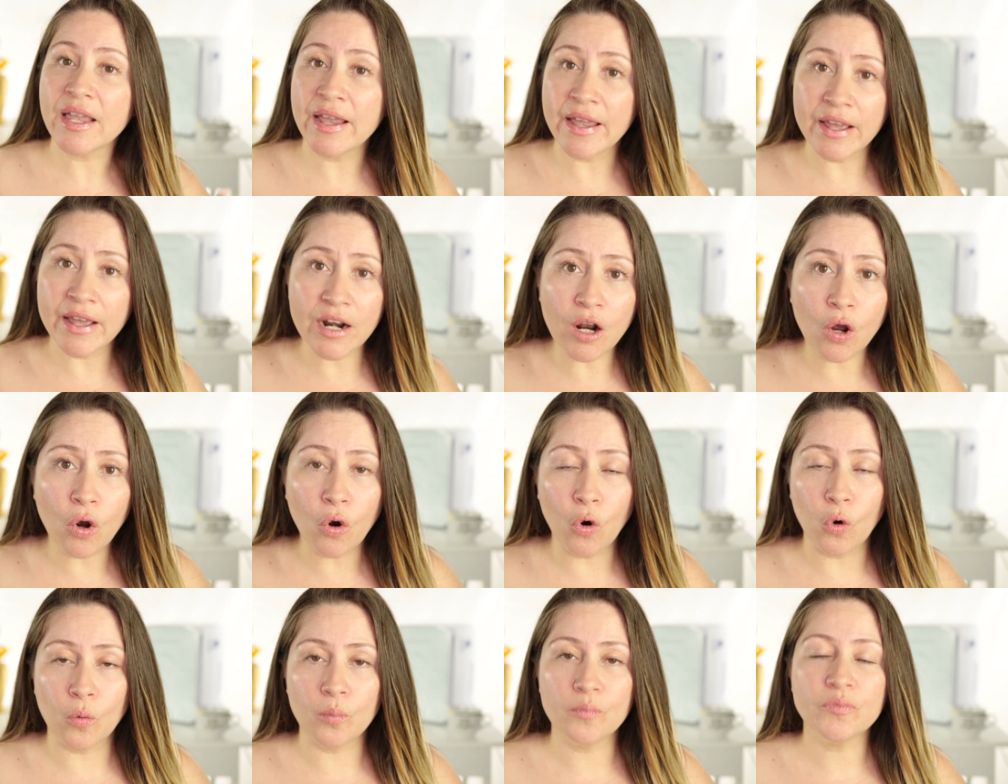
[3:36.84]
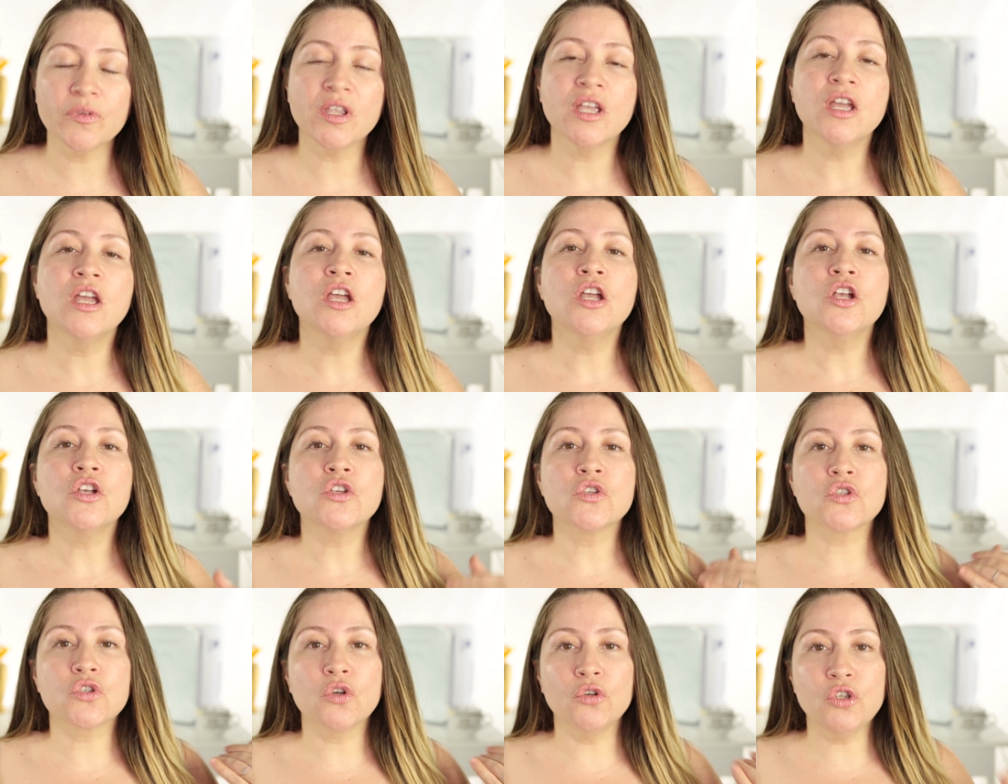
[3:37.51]
at home.
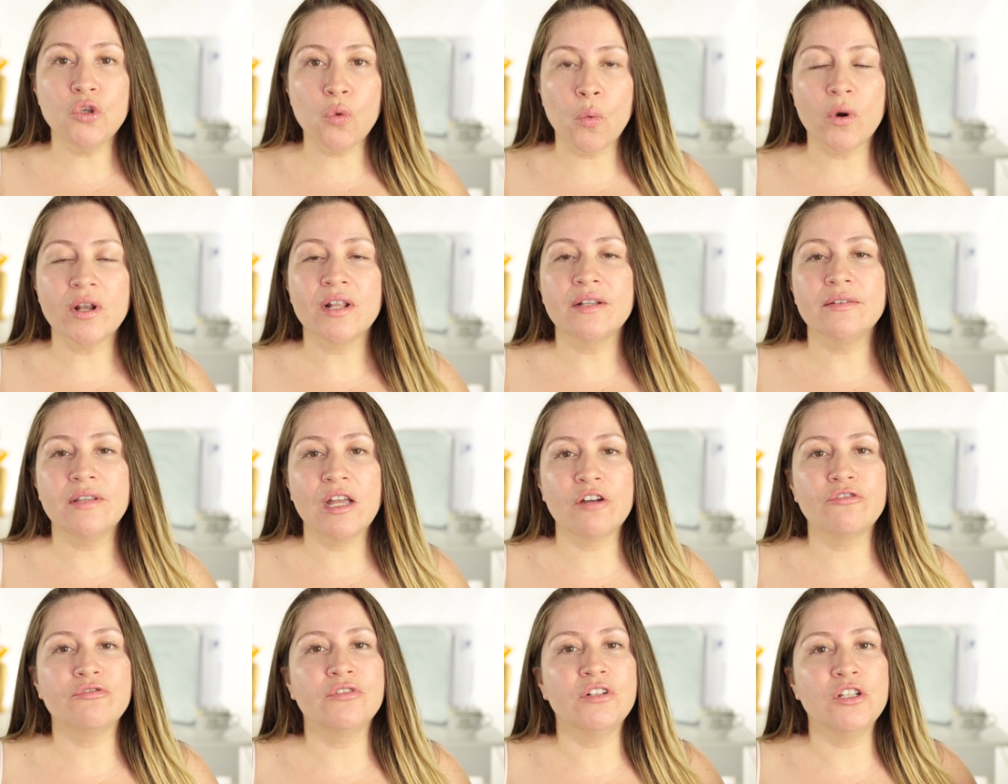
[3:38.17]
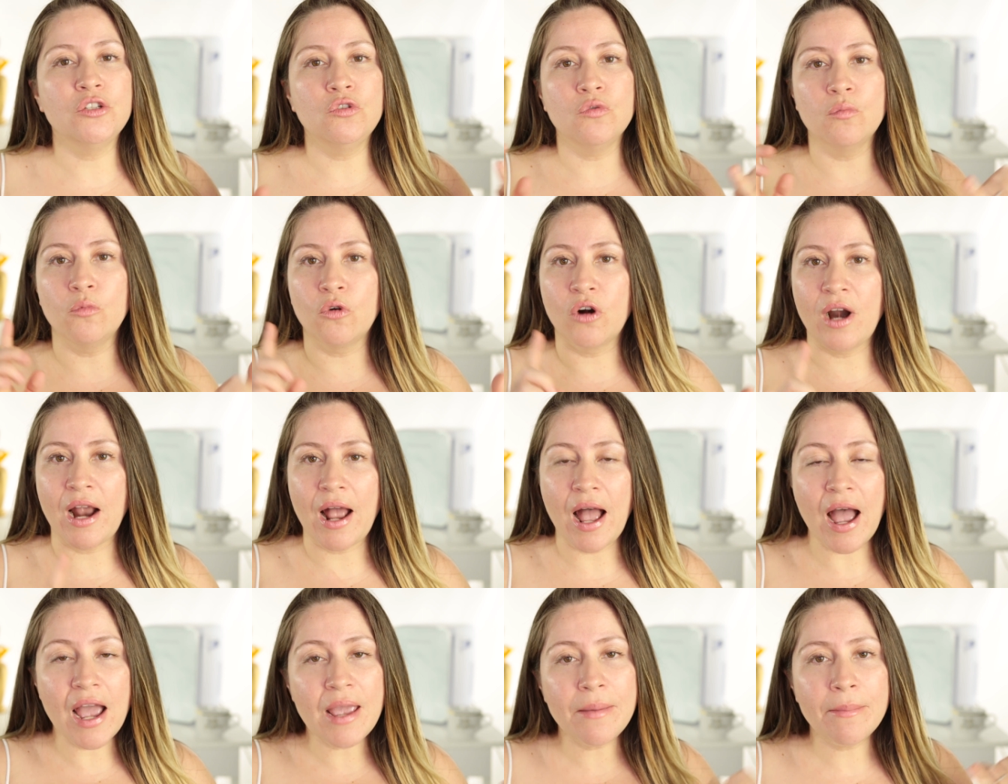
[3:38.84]
So you want to definitely do
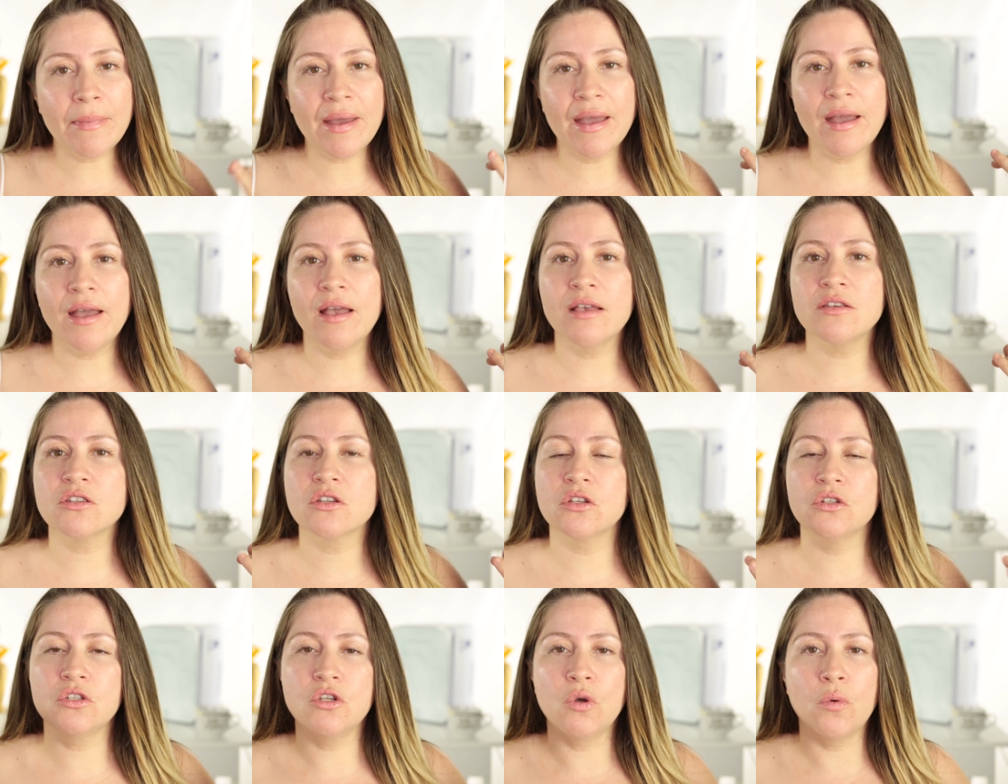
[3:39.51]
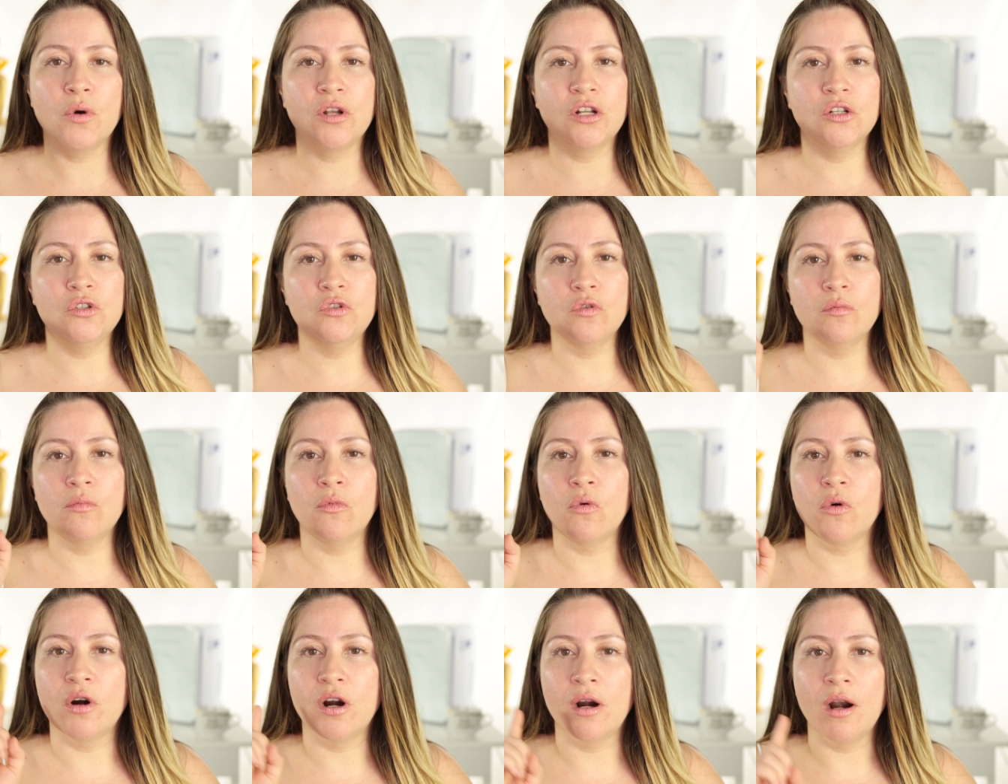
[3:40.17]
more eye masks, you want to do
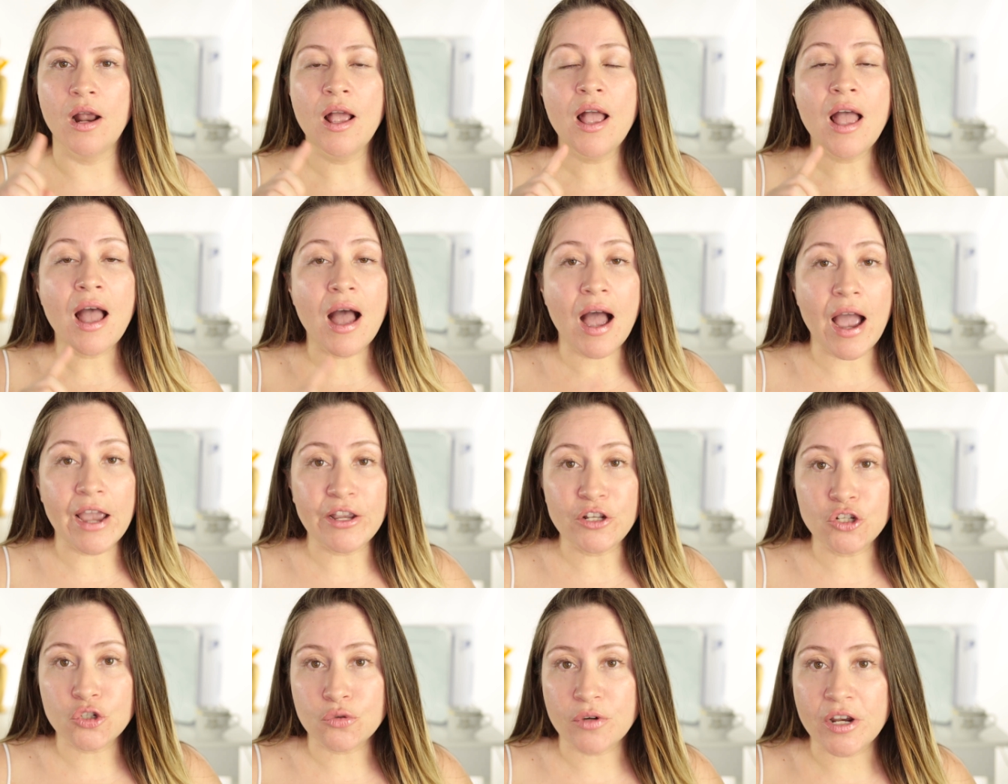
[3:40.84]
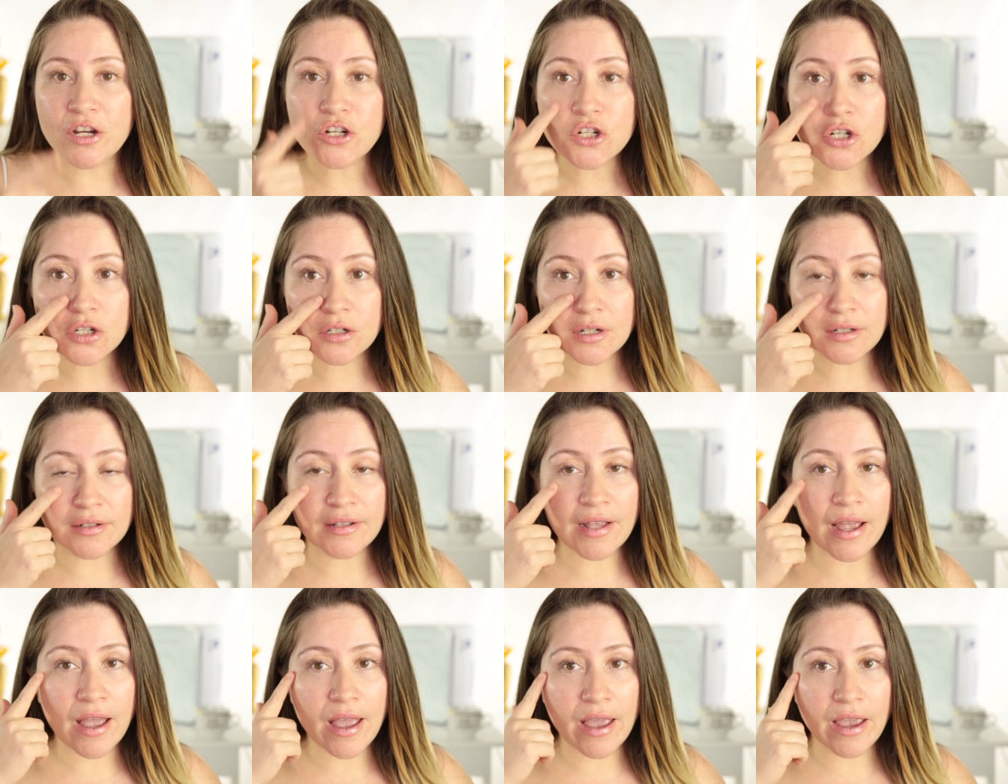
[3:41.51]
more hydration
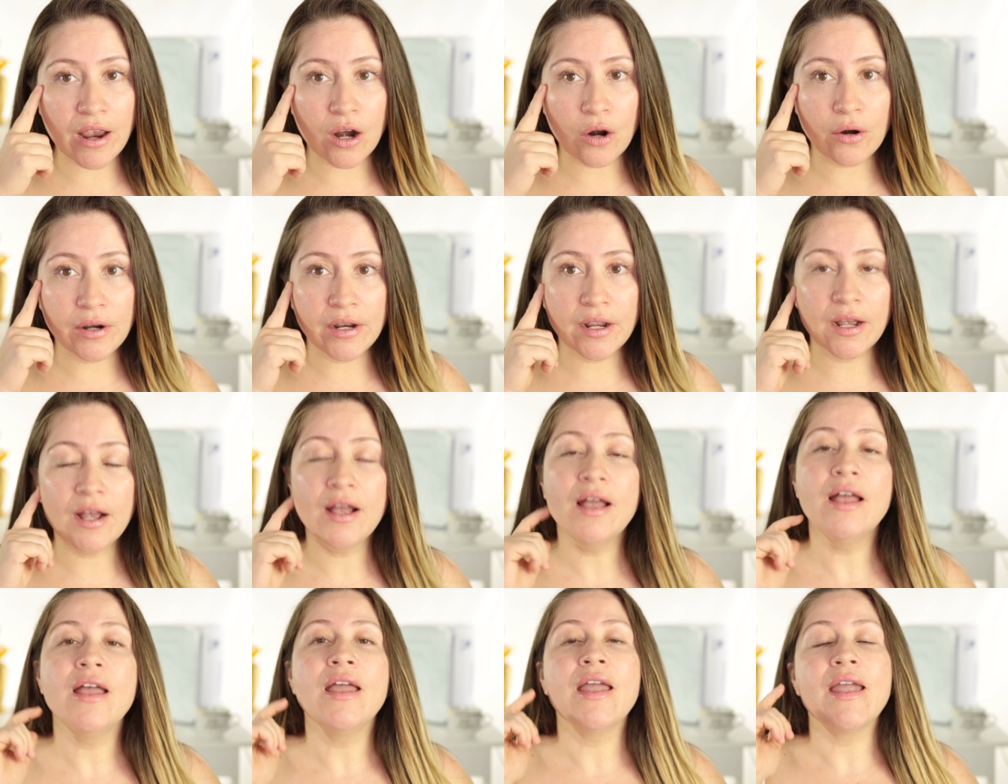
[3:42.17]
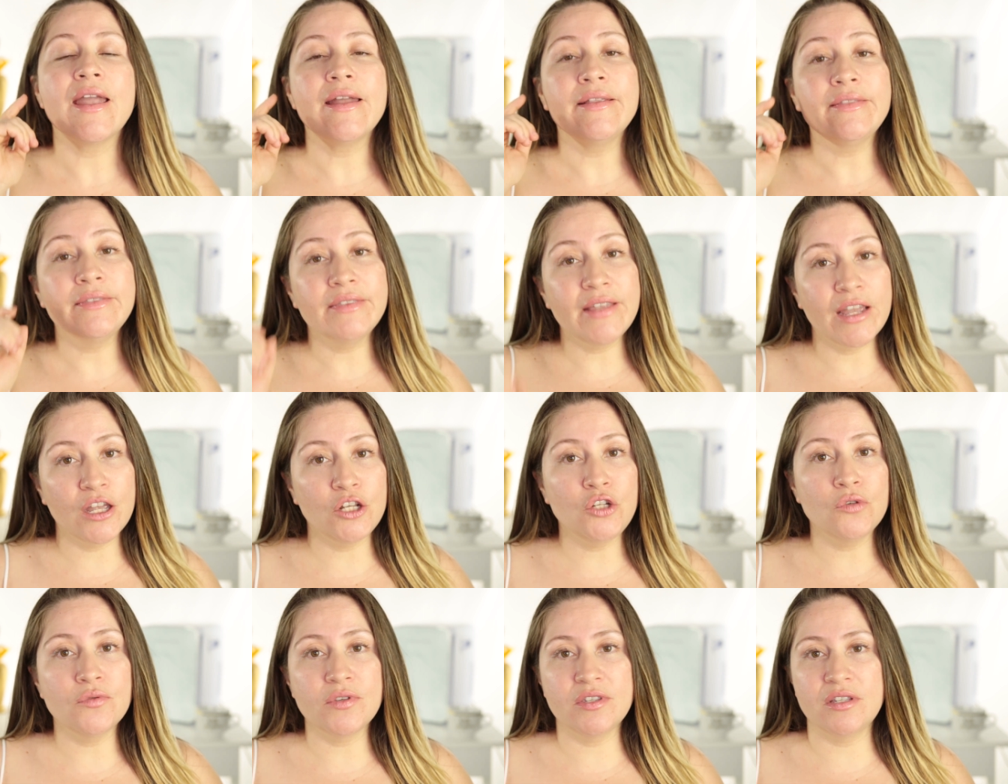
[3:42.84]
in that area, and
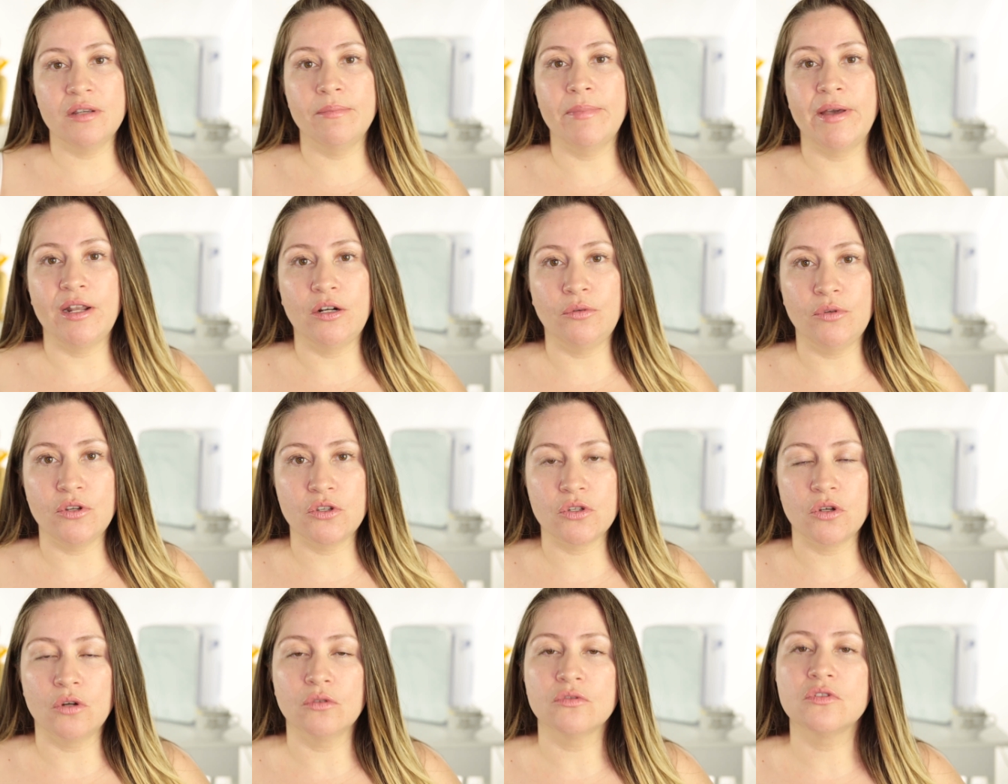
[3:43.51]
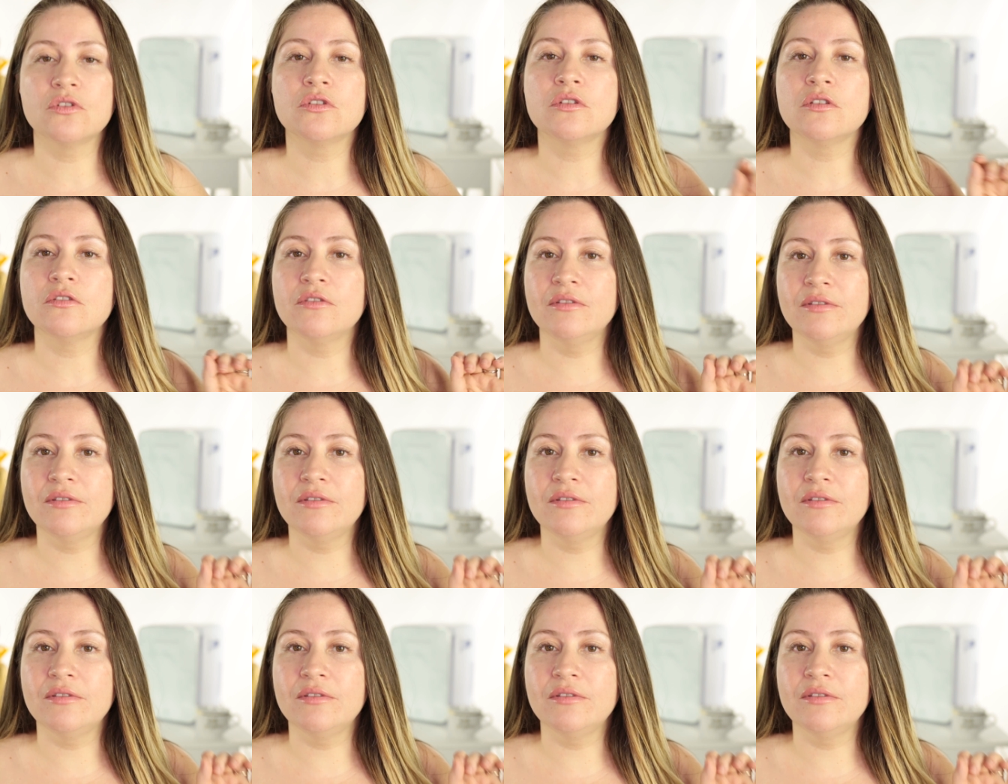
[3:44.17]
then you'll see better results.